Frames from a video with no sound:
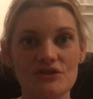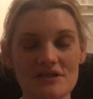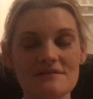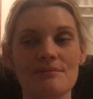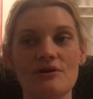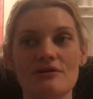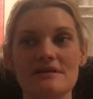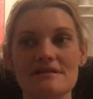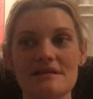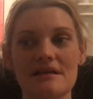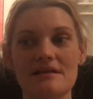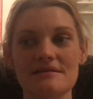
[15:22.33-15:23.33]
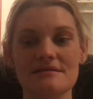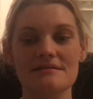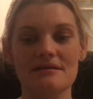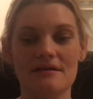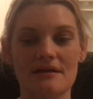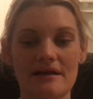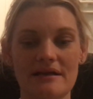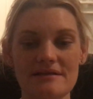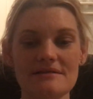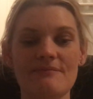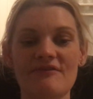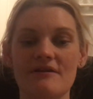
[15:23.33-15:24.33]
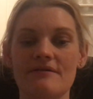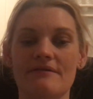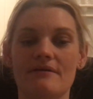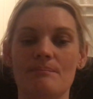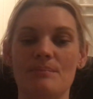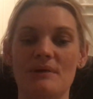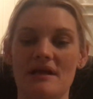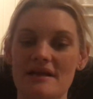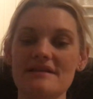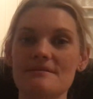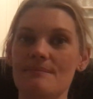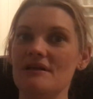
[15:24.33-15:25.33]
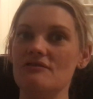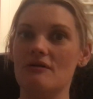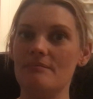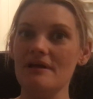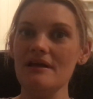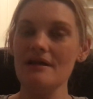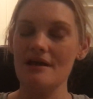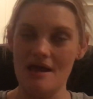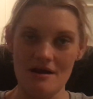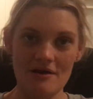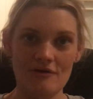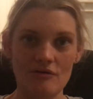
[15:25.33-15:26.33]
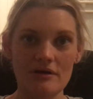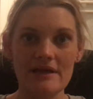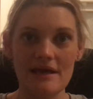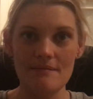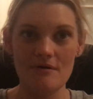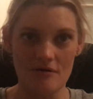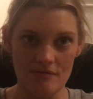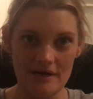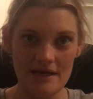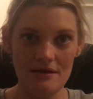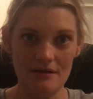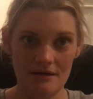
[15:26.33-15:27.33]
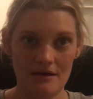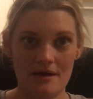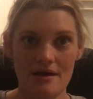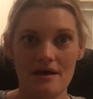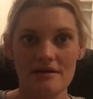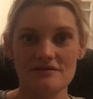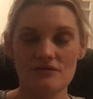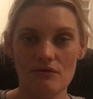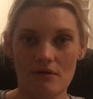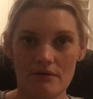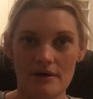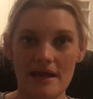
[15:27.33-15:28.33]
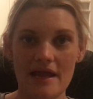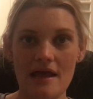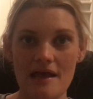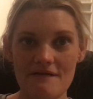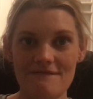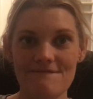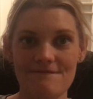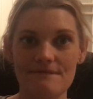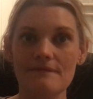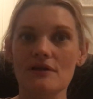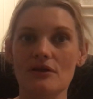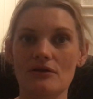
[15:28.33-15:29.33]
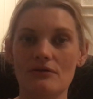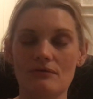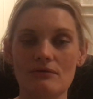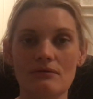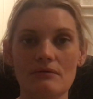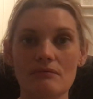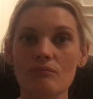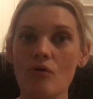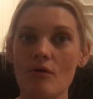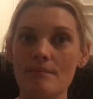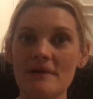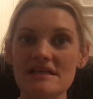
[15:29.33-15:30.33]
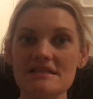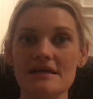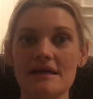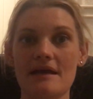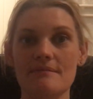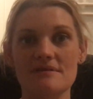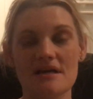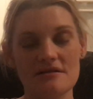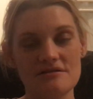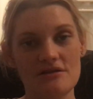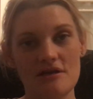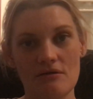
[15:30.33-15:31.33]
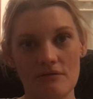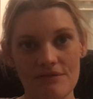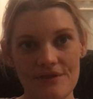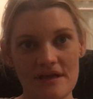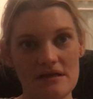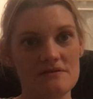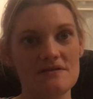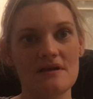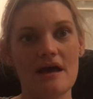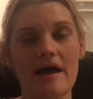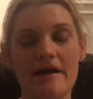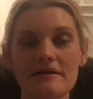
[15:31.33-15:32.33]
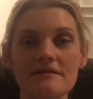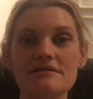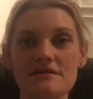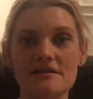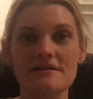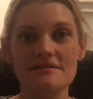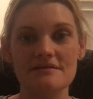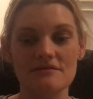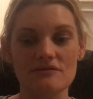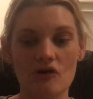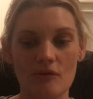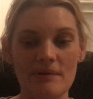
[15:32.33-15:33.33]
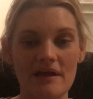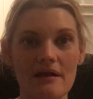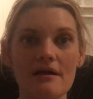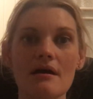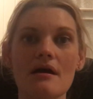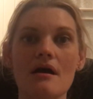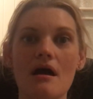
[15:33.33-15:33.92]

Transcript: just because it is a big topic, and I could keep going. So if you want me to keep touching on things added to this topic,